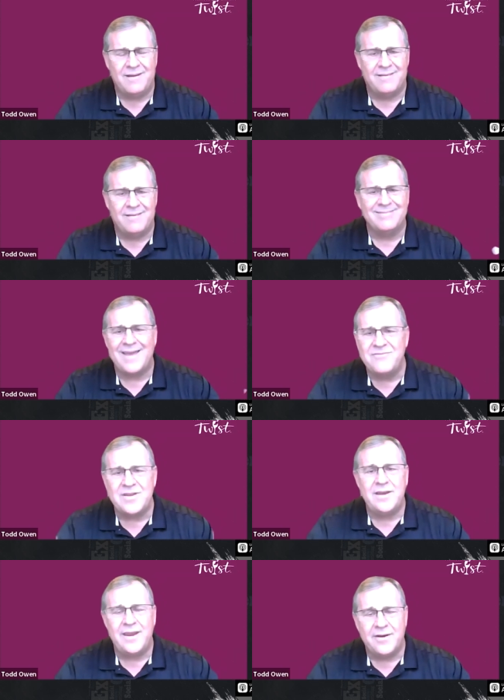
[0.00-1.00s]

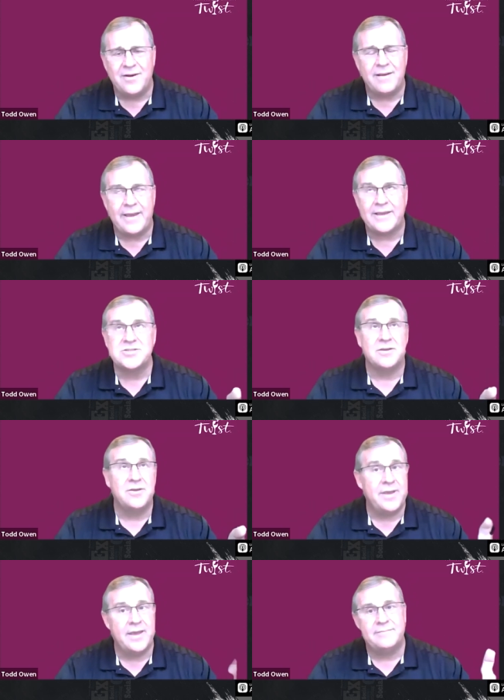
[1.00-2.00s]
eleven year,
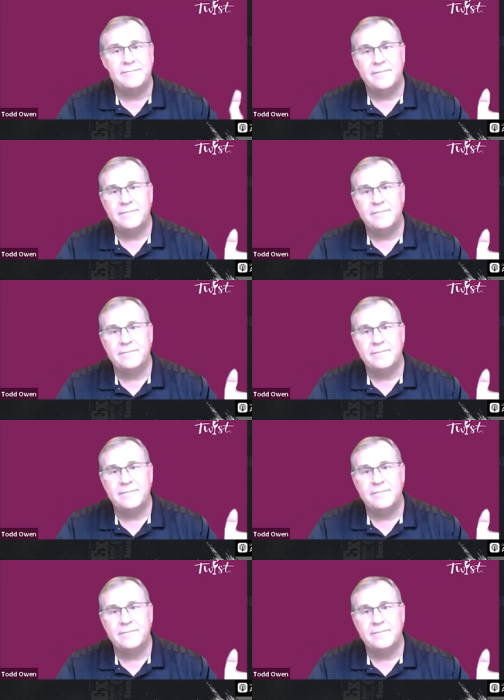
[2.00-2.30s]
actually we had